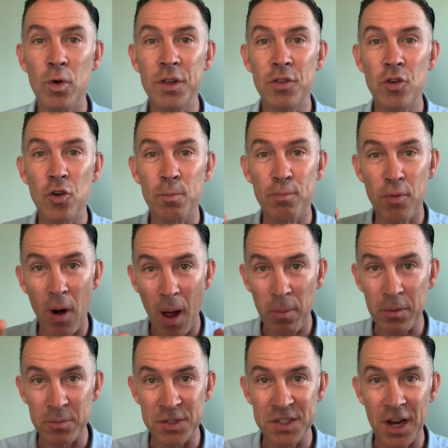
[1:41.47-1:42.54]
with your
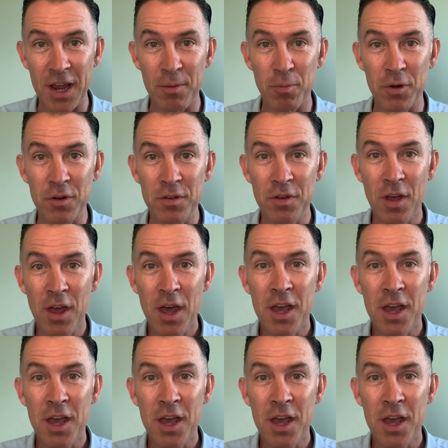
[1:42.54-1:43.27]
problem statement,